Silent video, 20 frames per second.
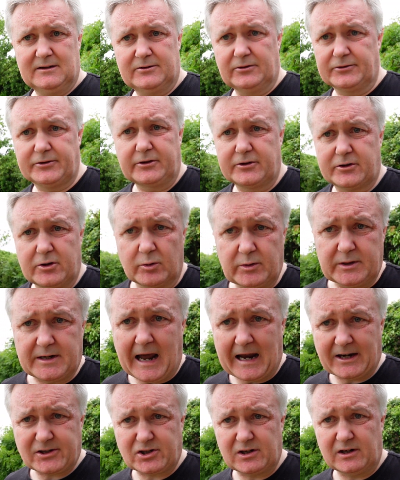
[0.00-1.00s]
Nothing to do with
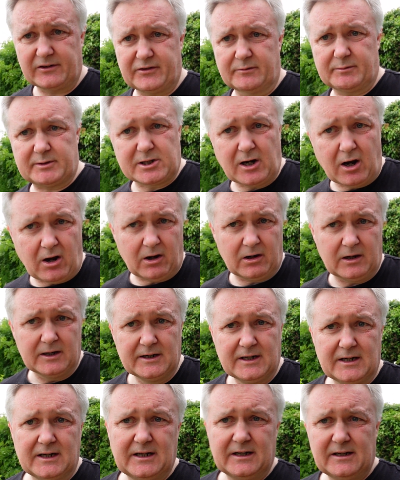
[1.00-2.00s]
nationalism at all.
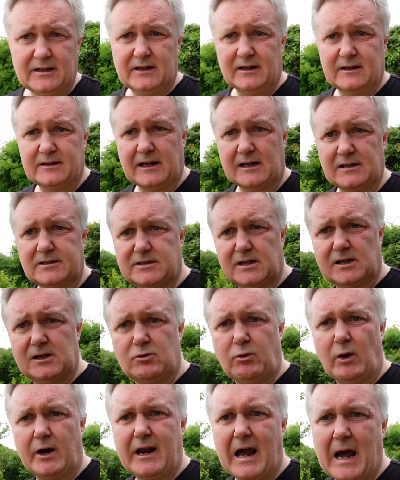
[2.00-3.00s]
Uh, they'll still
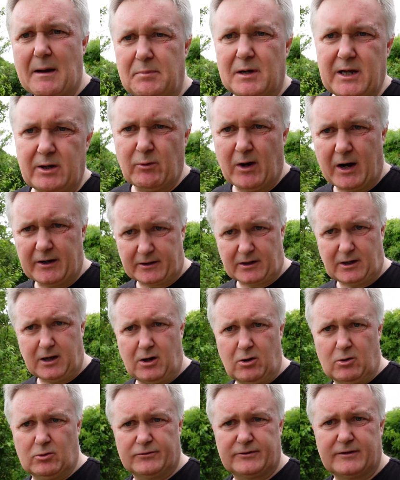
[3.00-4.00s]
quite happily wear the
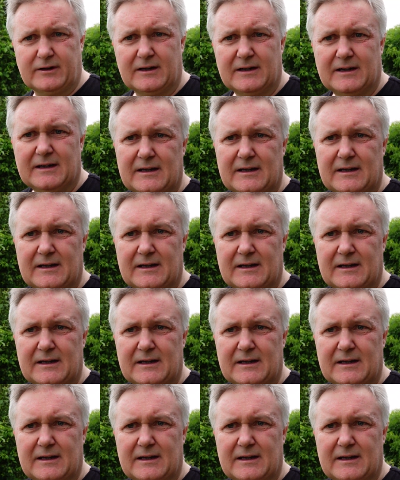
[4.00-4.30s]
clothes.